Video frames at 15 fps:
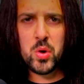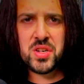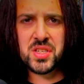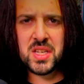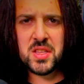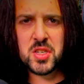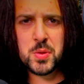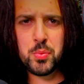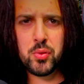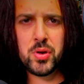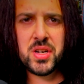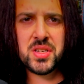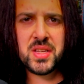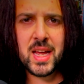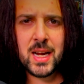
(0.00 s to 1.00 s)
see this
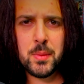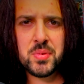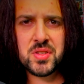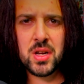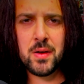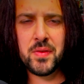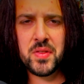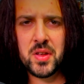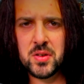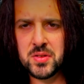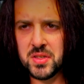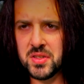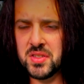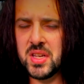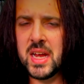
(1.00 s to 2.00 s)
priest hang himself, and there's
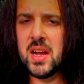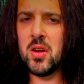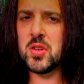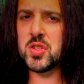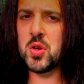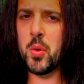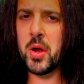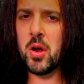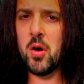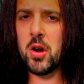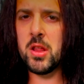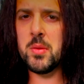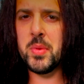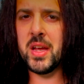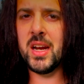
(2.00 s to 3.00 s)
this seance going on
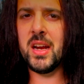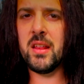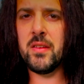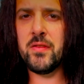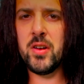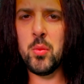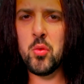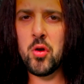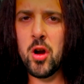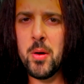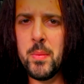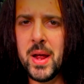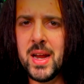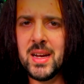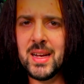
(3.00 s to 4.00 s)
at the beginning of the film where our
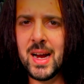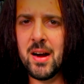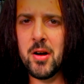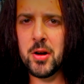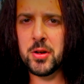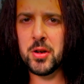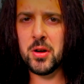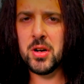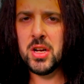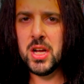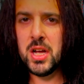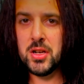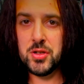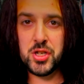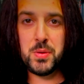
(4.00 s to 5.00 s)
main character,
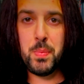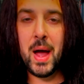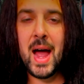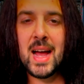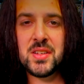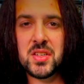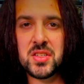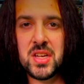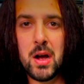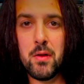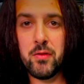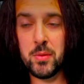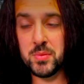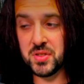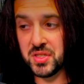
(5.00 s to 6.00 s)
she passes
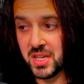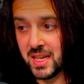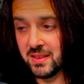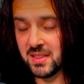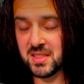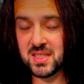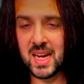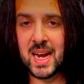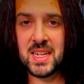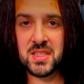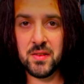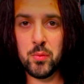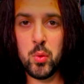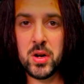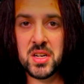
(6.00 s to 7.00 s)
out from seeing the sights
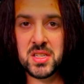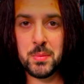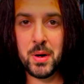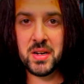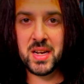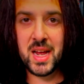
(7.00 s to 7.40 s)
of what is about